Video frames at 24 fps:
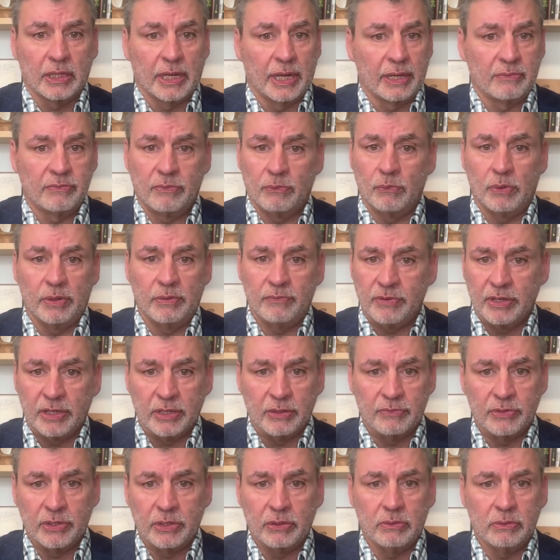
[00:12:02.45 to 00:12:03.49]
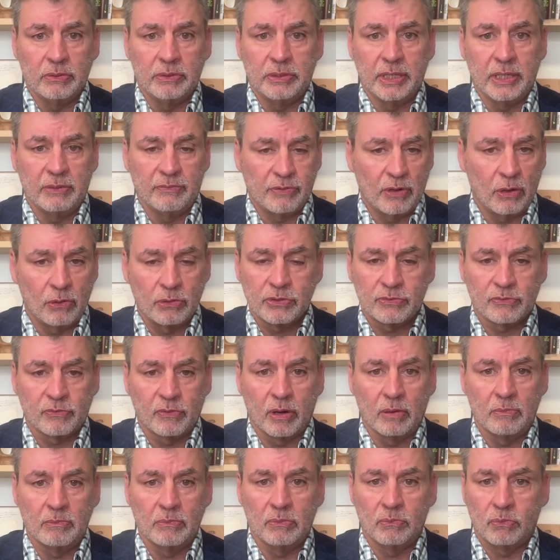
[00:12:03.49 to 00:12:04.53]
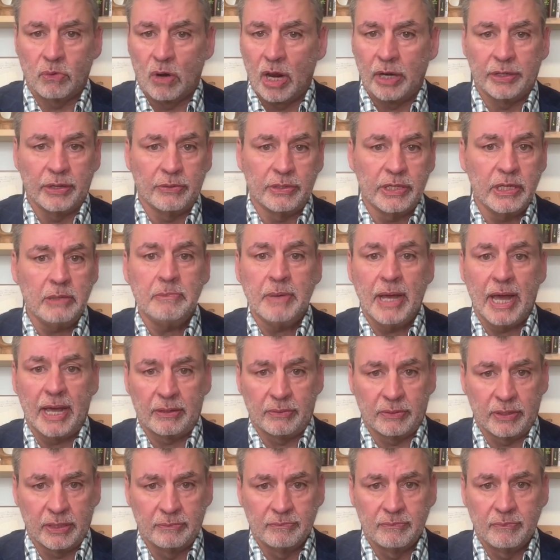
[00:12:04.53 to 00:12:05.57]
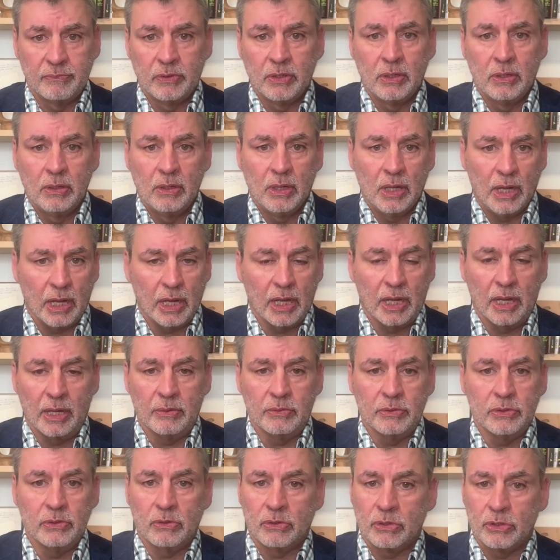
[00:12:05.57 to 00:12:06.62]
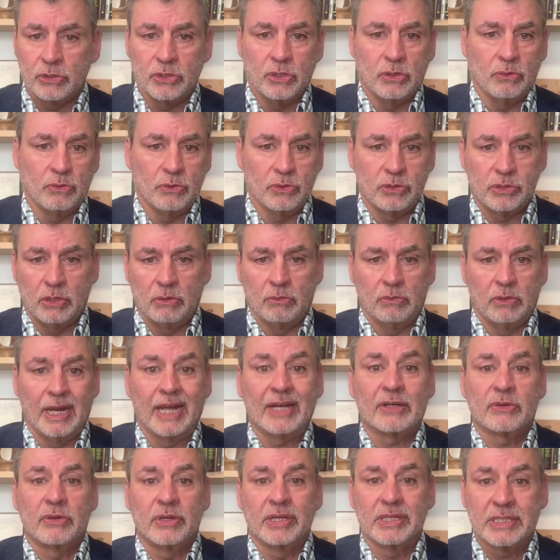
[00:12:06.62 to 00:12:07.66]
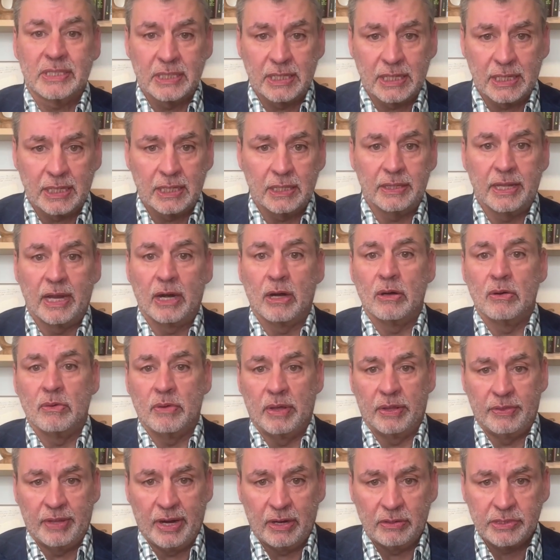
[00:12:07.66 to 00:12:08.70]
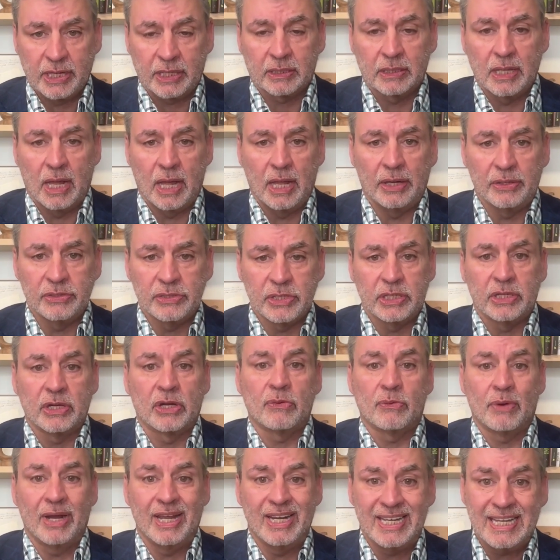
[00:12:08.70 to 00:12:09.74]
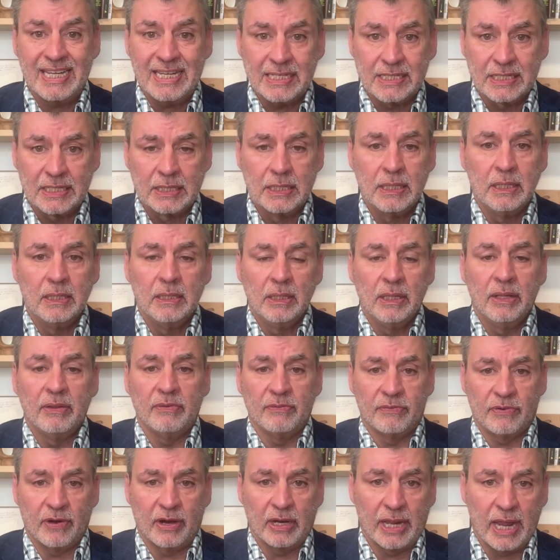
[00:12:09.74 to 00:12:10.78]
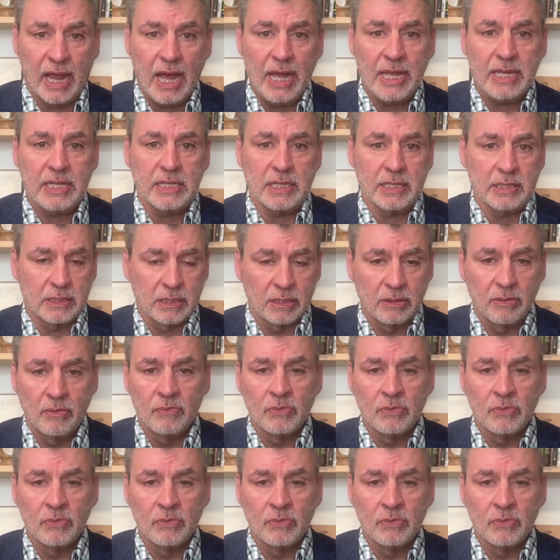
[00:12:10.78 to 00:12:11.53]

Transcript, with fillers: Like we've interviewed the folks from Rondo Heat Battery. Uh, you could use you know, electricity in their in their technology to create heat and fairly high heat.